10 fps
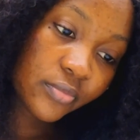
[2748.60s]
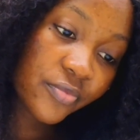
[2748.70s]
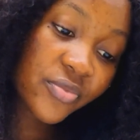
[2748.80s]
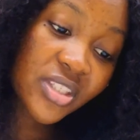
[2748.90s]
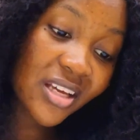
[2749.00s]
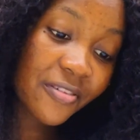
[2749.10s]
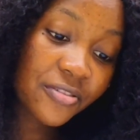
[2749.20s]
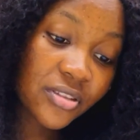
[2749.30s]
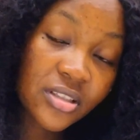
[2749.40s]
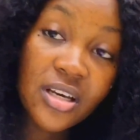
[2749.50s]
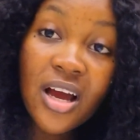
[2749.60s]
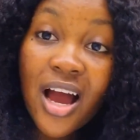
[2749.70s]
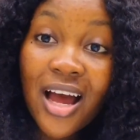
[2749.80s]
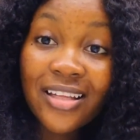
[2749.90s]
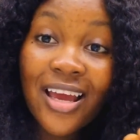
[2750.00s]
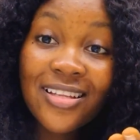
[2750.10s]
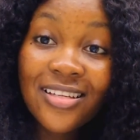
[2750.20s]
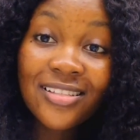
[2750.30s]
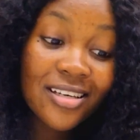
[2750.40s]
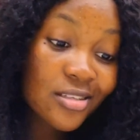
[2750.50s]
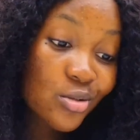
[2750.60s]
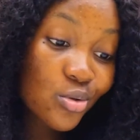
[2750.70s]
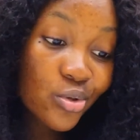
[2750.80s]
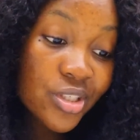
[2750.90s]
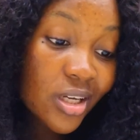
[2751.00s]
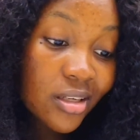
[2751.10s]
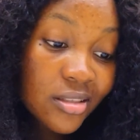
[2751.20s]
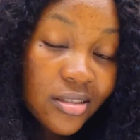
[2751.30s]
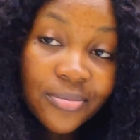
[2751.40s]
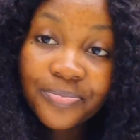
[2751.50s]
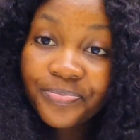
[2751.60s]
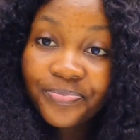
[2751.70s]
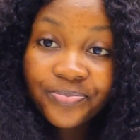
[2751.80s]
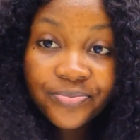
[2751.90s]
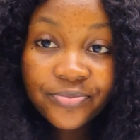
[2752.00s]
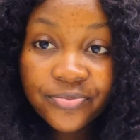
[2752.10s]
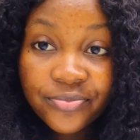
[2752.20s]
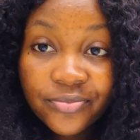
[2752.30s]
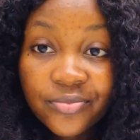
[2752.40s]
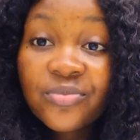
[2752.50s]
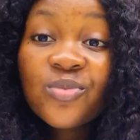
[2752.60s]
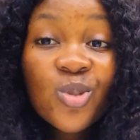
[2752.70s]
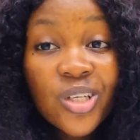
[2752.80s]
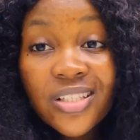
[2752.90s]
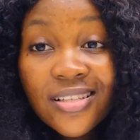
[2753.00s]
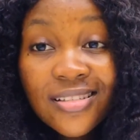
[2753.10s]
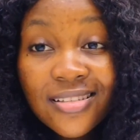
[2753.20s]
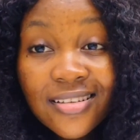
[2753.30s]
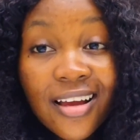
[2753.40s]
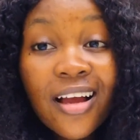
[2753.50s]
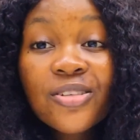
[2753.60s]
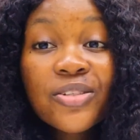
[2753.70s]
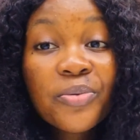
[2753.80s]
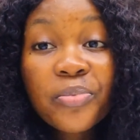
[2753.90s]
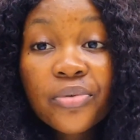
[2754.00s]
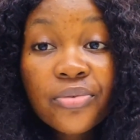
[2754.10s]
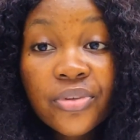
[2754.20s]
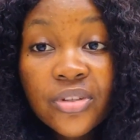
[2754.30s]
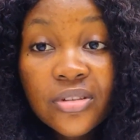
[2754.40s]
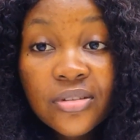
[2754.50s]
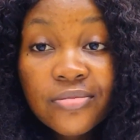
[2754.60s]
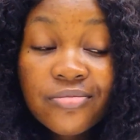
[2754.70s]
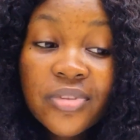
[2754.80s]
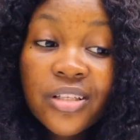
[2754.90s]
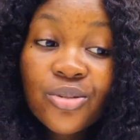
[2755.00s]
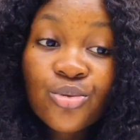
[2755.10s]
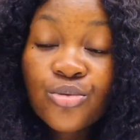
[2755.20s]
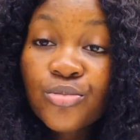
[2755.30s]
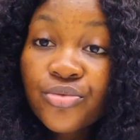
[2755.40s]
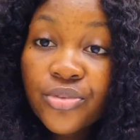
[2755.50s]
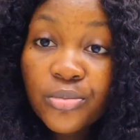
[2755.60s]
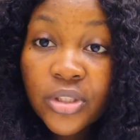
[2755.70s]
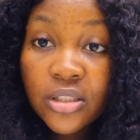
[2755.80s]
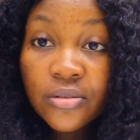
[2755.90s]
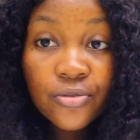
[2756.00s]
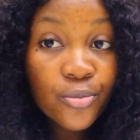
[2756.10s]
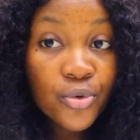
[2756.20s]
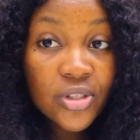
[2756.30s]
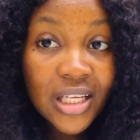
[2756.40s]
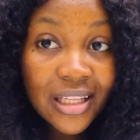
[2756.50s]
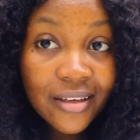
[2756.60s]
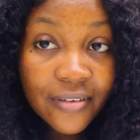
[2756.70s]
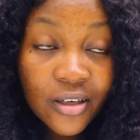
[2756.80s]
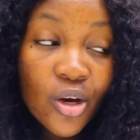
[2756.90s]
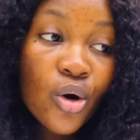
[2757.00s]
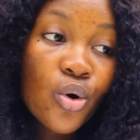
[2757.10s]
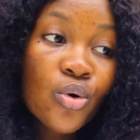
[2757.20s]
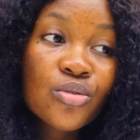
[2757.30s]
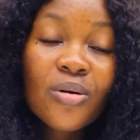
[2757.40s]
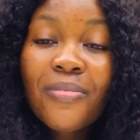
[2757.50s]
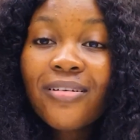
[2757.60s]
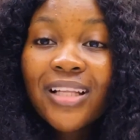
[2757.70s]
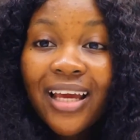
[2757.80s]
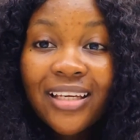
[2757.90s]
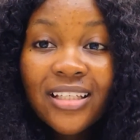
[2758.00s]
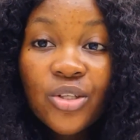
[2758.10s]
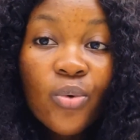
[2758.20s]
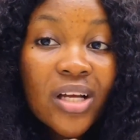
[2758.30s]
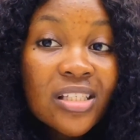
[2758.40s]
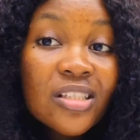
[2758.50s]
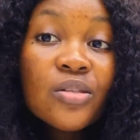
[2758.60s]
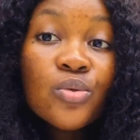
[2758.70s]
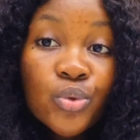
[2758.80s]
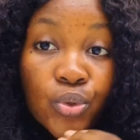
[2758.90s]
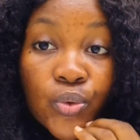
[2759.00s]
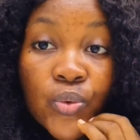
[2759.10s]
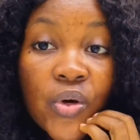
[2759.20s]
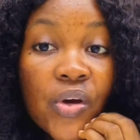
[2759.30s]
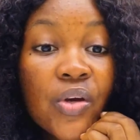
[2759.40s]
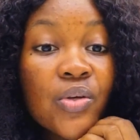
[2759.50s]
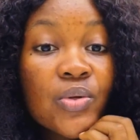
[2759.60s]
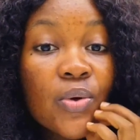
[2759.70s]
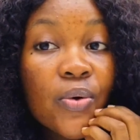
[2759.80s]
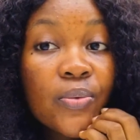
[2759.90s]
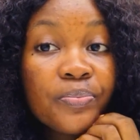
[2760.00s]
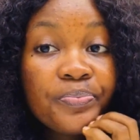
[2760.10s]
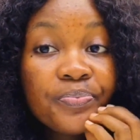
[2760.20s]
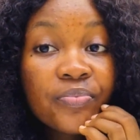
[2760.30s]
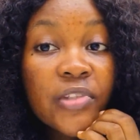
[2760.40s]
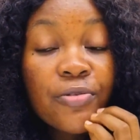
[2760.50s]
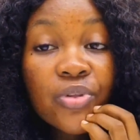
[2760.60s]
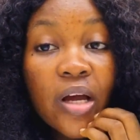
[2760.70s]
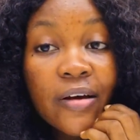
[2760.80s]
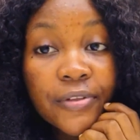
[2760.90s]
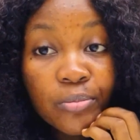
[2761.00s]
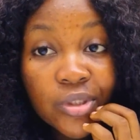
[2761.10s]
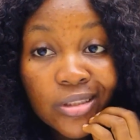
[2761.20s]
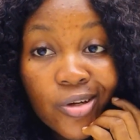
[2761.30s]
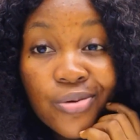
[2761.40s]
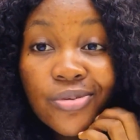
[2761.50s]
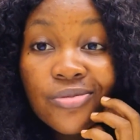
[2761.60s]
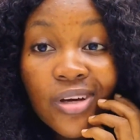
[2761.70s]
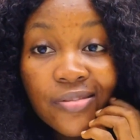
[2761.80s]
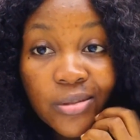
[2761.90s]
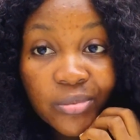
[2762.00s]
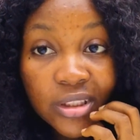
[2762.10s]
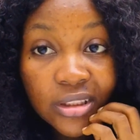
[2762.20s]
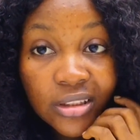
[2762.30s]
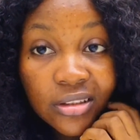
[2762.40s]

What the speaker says: visa fee and NHS surcharge, your agent can actually pay for it. Then they remove the money from your salary, or somehow like they will actually loan you. So if you don't have the money, or even if you have the money,